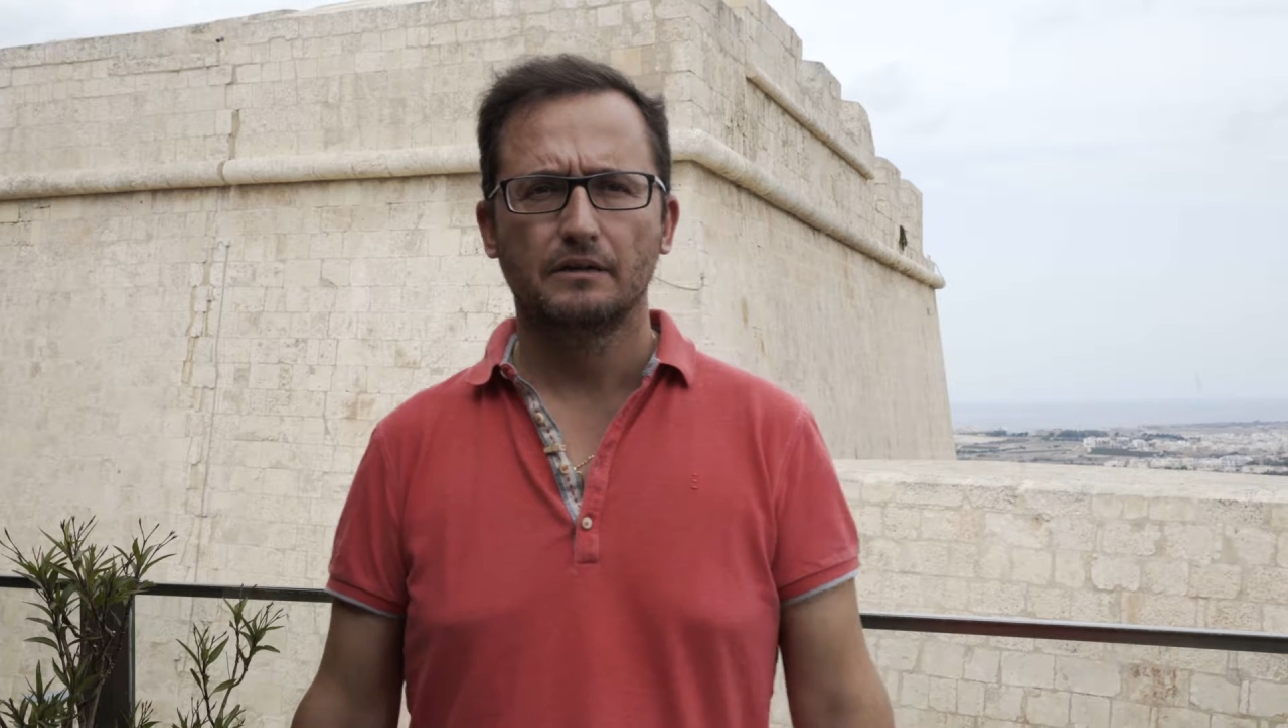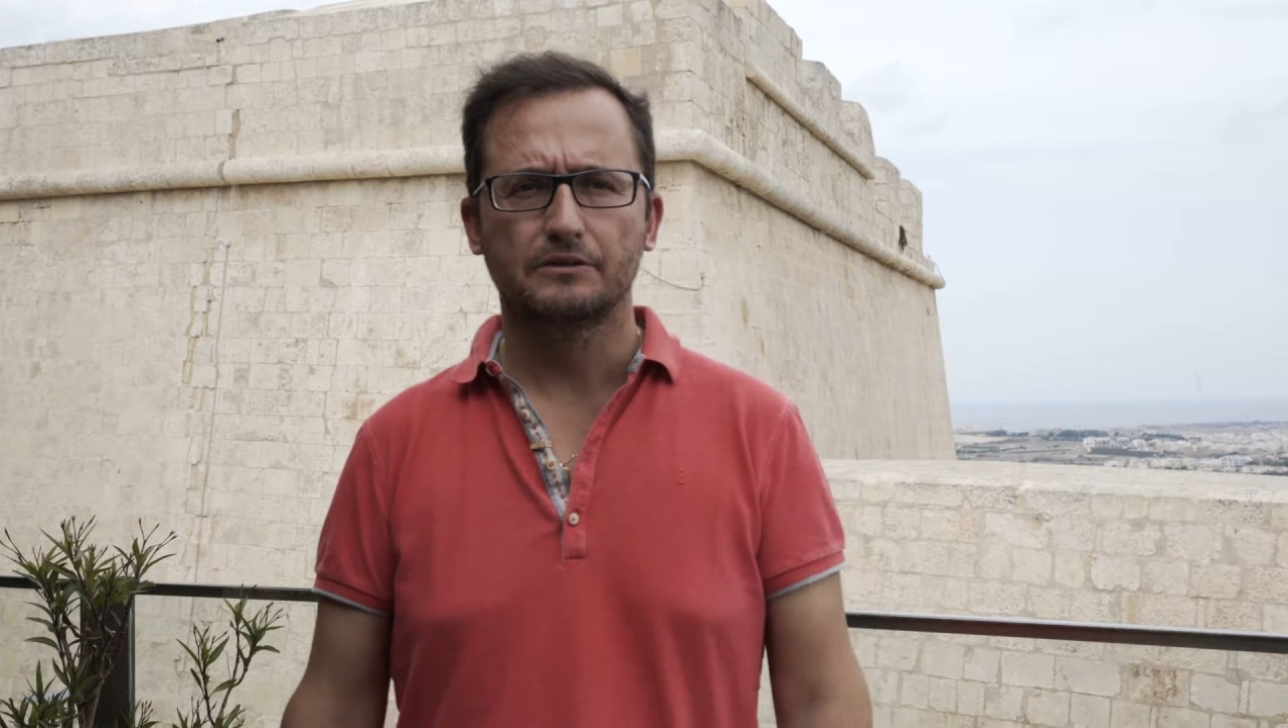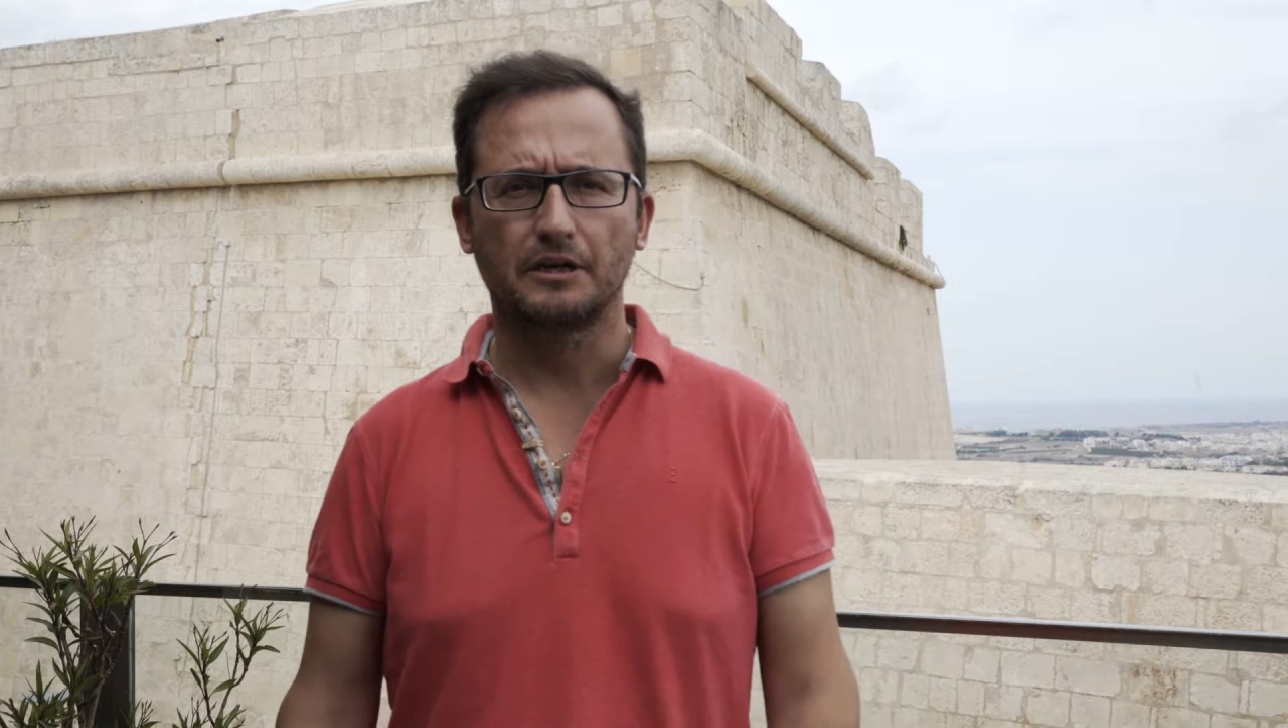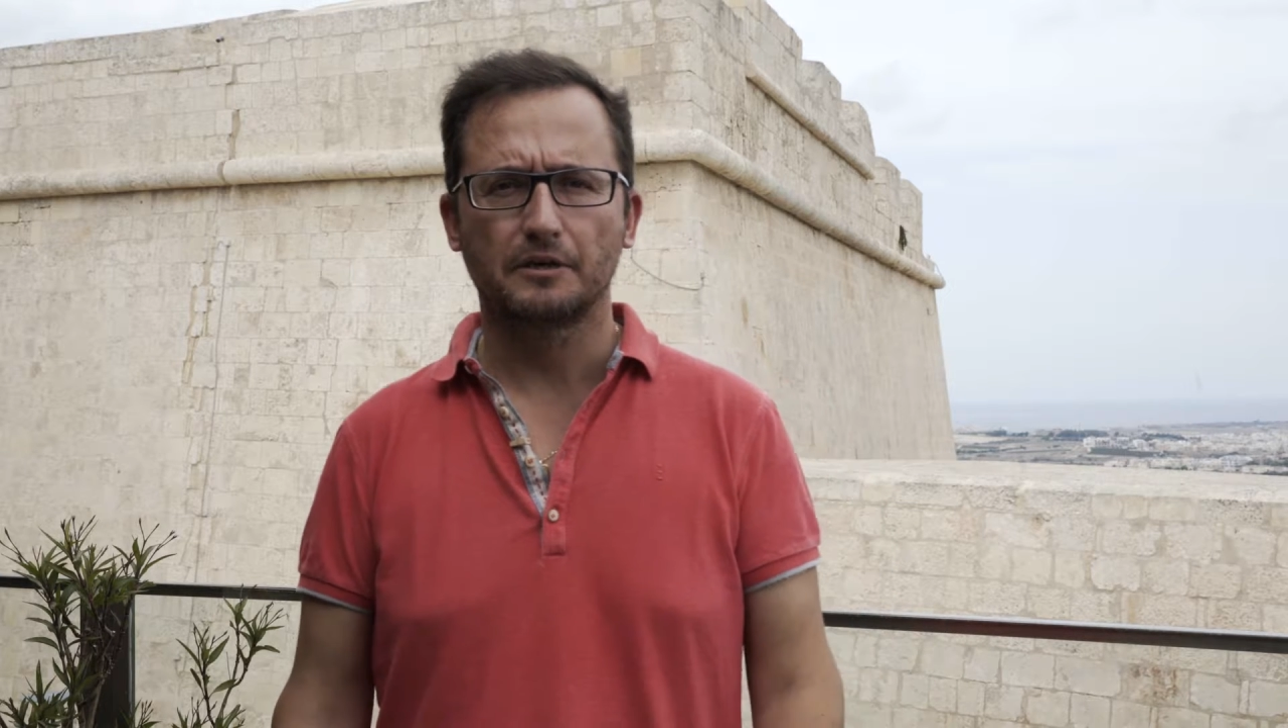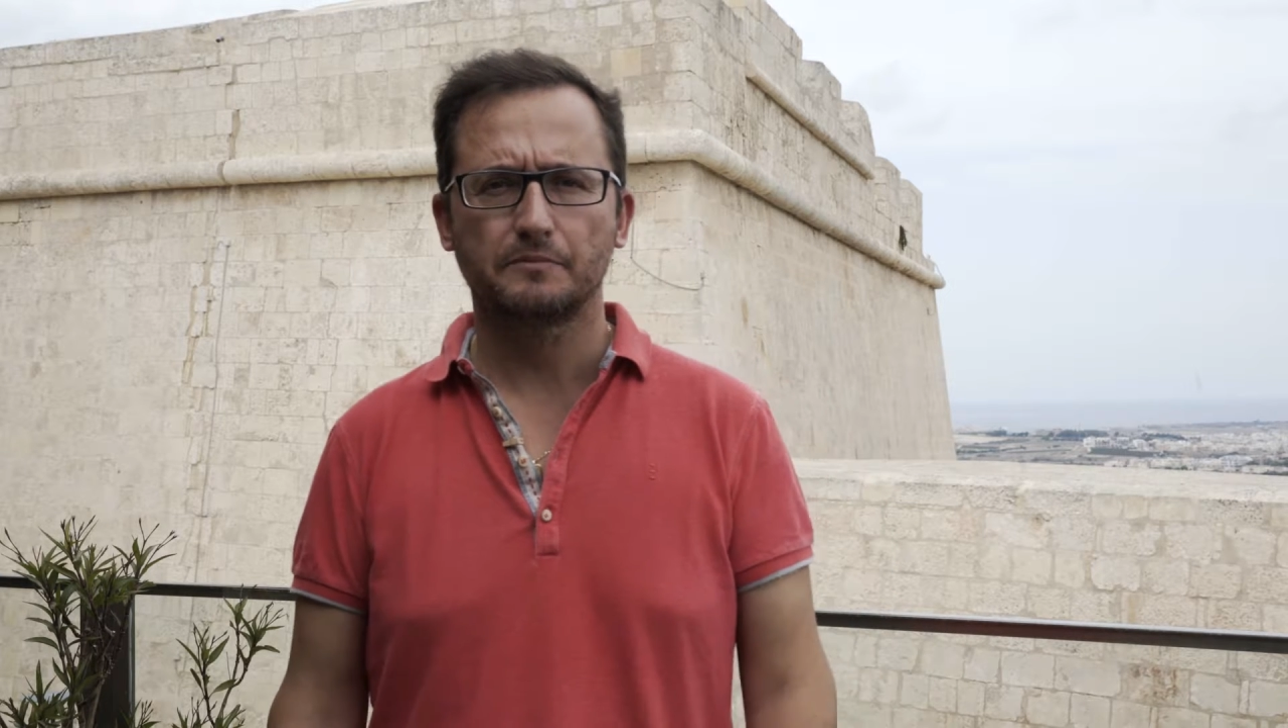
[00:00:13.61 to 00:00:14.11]

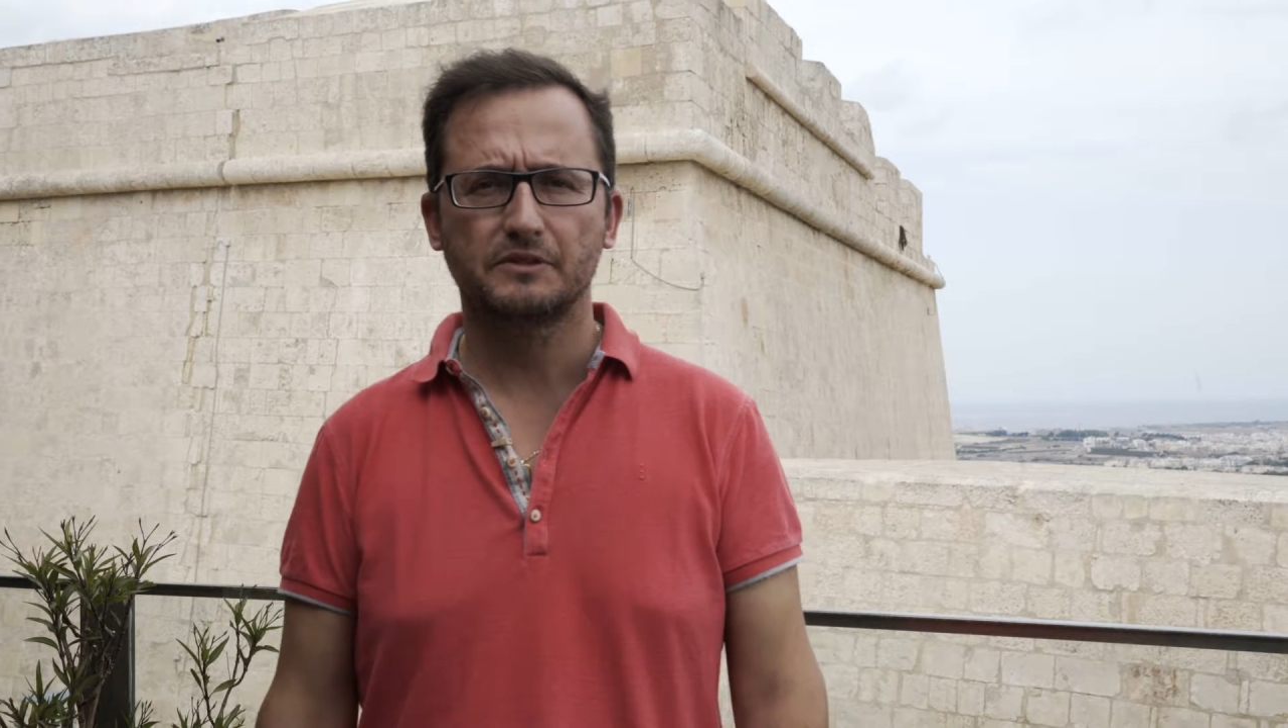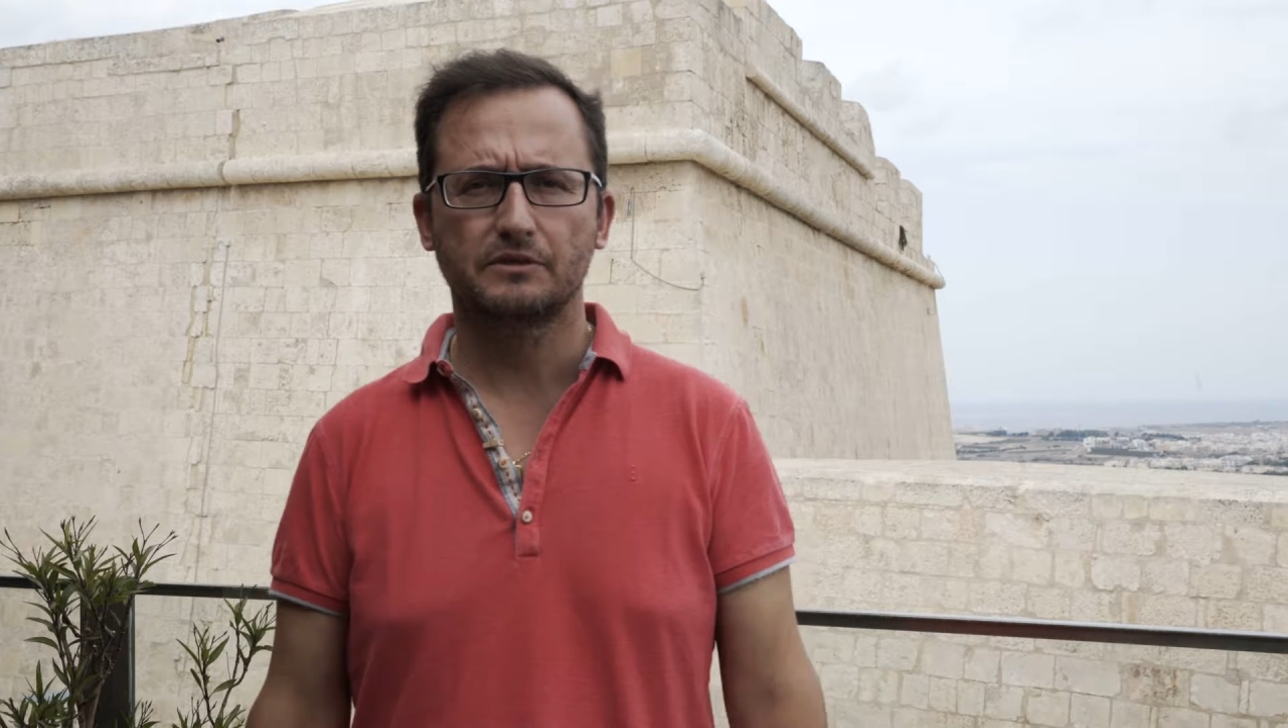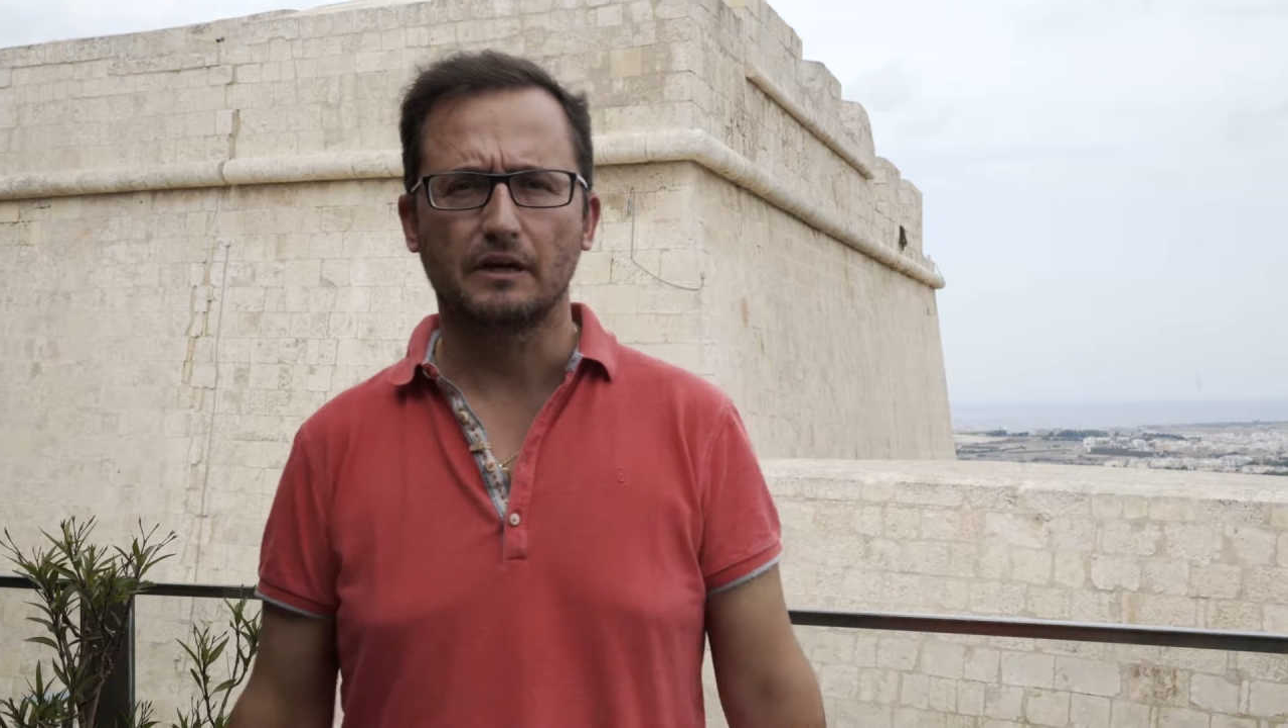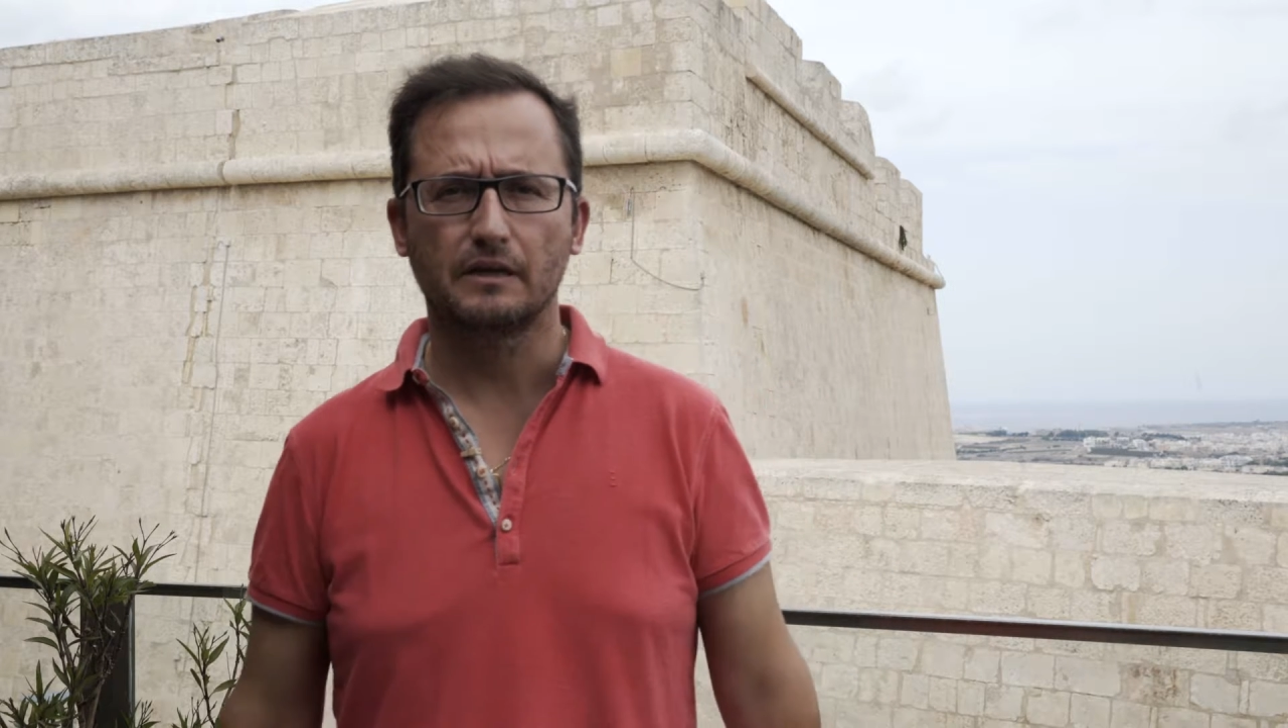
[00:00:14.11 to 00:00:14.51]
terms